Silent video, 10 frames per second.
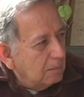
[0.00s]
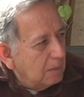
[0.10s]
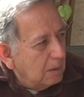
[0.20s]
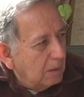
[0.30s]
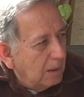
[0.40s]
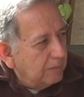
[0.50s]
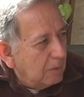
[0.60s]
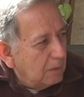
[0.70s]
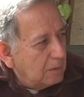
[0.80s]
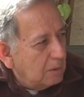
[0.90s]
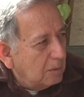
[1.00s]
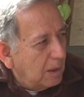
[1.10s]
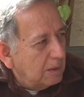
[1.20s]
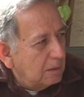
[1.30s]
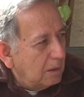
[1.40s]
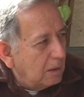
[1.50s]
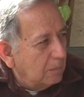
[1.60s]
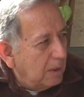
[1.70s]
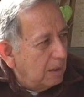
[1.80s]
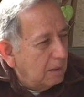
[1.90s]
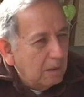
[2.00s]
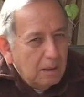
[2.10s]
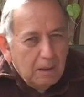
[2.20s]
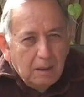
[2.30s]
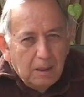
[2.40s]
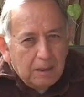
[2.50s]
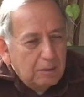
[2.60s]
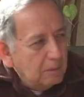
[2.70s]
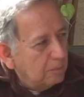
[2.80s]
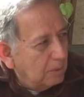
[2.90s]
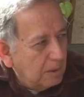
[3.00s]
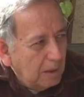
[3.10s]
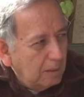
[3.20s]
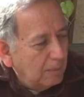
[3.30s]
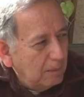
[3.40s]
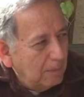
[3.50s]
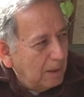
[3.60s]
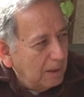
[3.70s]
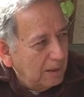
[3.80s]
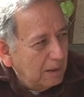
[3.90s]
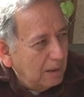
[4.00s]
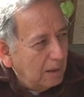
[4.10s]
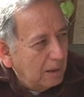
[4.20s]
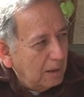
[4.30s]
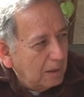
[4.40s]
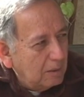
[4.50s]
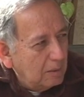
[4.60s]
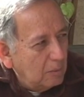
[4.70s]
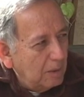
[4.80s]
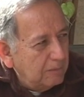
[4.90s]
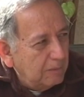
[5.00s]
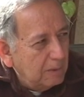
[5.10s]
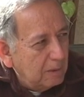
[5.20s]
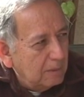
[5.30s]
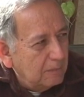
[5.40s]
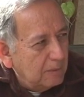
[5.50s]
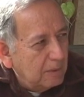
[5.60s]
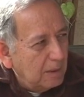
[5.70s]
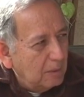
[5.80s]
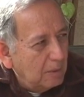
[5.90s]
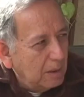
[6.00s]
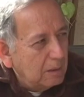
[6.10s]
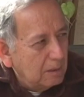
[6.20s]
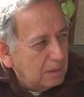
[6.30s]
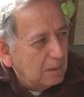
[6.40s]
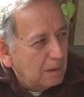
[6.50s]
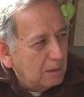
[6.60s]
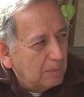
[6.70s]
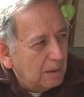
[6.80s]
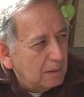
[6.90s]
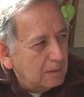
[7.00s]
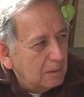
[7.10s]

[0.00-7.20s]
You know, after I was told not to talk about it, I couldn't put it out of my mind, and I couldn't wait for the day when I could talk about it.